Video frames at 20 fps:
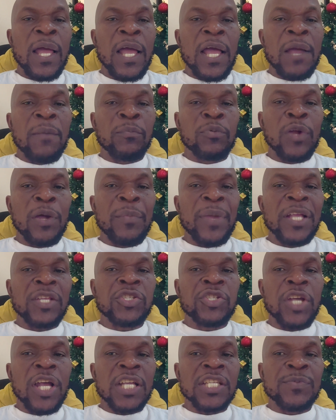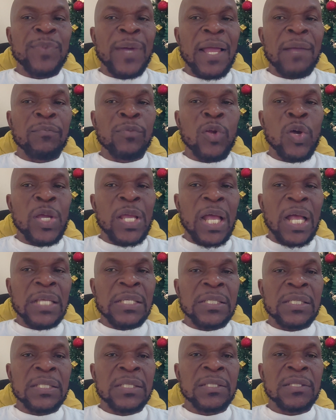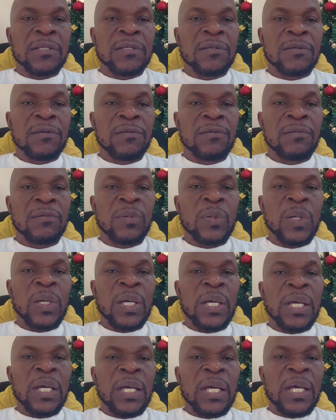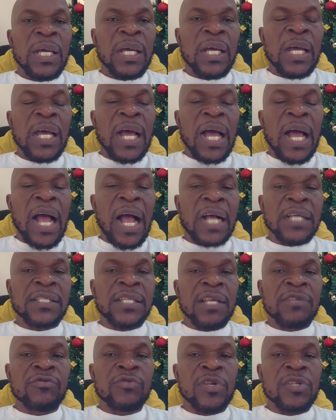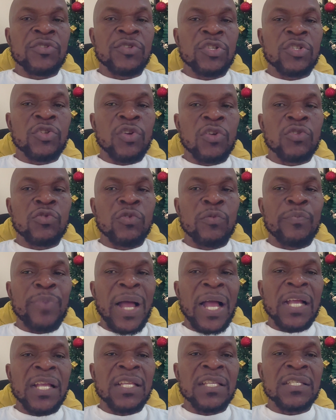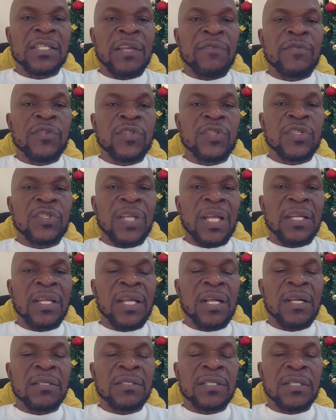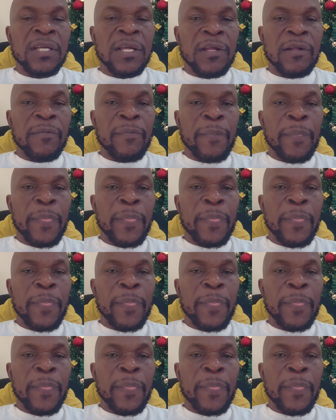employment checks by employers, access restrictions to banking services and healthcare.